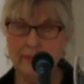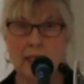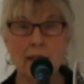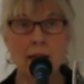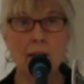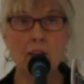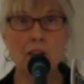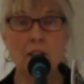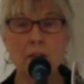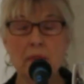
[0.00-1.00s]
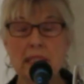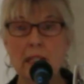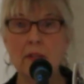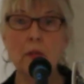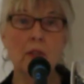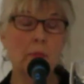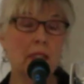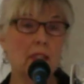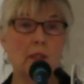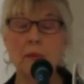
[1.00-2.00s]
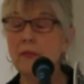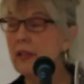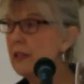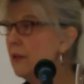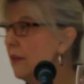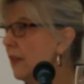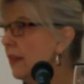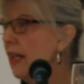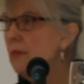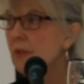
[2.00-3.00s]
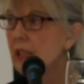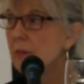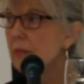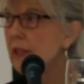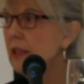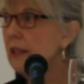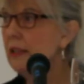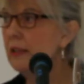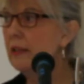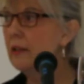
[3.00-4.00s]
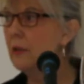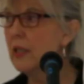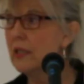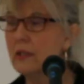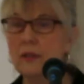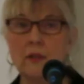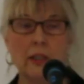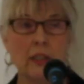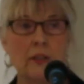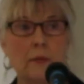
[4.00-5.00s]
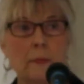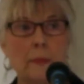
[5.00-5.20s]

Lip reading: Now, in terms of who can be a supervisor, I think that might have been a question earlier.